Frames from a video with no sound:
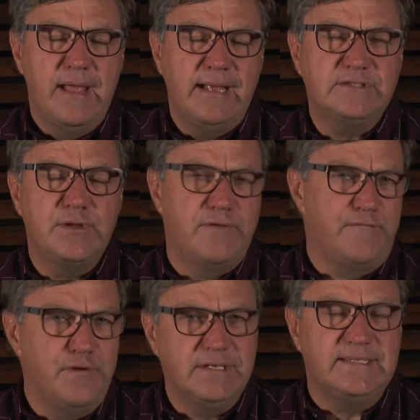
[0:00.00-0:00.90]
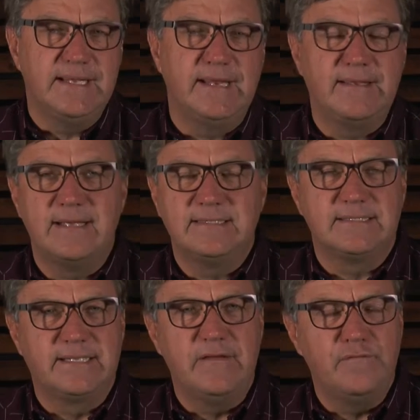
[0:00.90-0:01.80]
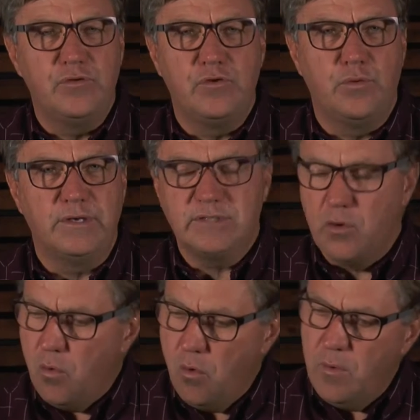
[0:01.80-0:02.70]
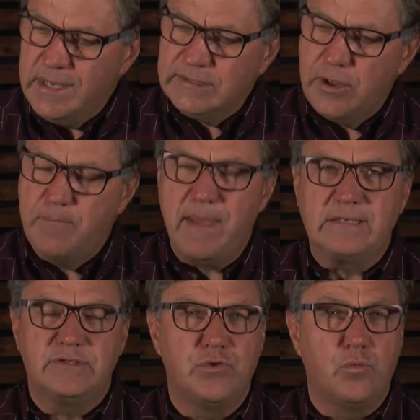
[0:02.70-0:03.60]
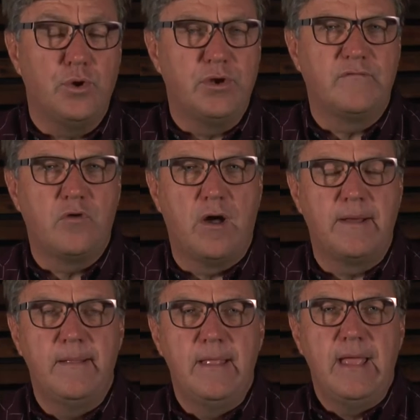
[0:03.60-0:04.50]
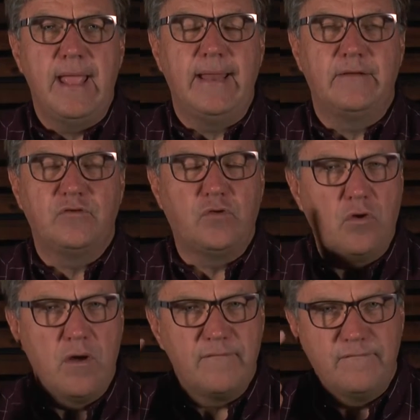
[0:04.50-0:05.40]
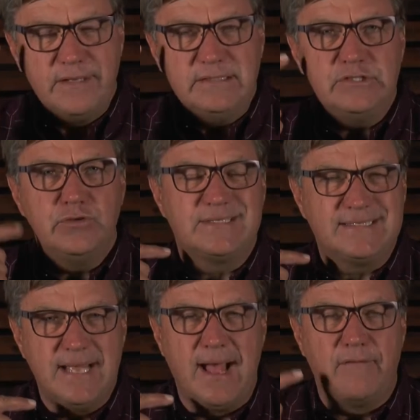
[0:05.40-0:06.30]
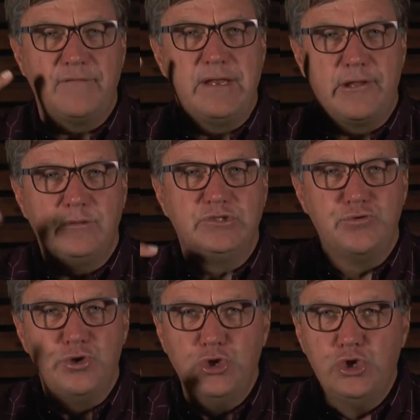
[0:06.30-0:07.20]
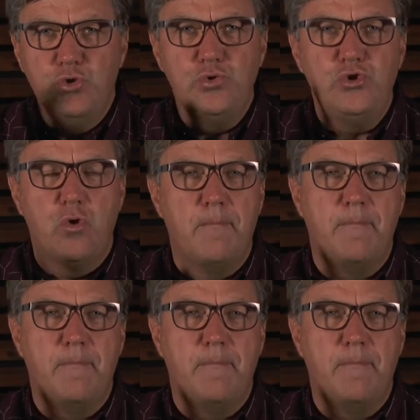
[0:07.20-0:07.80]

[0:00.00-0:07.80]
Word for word: And so the first thing he does is give you the word. So always go back to the word of God and convince yourself, in other words, renew your